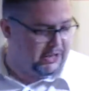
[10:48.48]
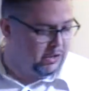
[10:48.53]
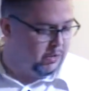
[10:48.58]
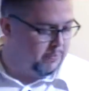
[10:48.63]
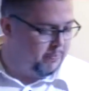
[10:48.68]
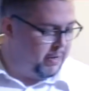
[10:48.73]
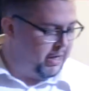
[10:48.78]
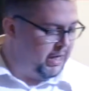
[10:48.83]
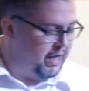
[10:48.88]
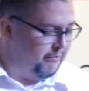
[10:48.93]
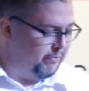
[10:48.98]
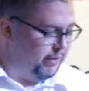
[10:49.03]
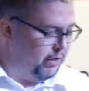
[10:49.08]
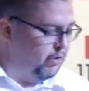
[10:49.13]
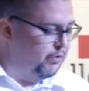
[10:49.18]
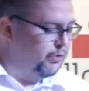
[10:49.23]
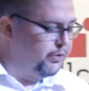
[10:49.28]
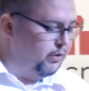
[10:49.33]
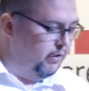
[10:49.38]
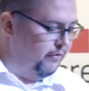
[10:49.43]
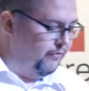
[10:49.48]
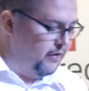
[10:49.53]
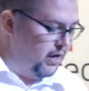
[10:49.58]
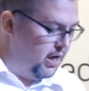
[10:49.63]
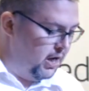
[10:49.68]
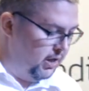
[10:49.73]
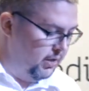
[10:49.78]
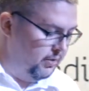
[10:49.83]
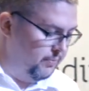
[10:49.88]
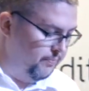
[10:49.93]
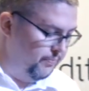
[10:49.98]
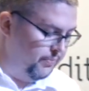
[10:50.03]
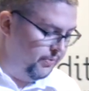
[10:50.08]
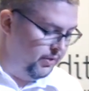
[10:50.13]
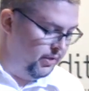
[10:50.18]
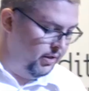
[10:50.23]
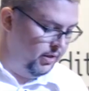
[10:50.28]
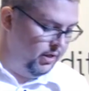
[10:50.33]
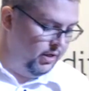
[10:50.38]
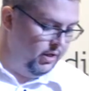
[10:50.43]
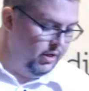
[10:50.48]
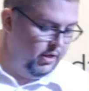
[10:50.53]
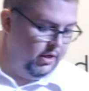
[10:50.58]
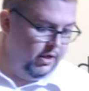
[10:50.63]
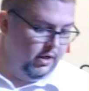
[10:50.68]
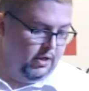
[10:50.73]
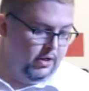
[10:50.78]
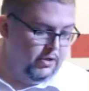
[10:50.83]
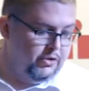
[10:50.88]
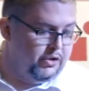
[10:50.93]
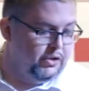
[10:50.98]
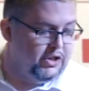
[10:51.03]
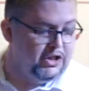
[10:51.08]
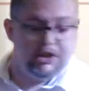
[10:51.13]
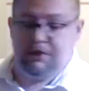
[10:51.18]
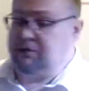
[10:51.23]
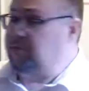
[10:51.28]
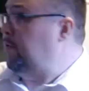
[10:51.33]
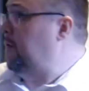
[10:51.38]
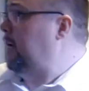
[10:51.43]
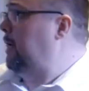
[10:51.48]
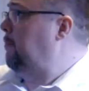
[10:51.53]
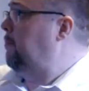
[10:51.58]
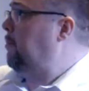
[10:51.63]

it could be? Have we gone too far? So this is a really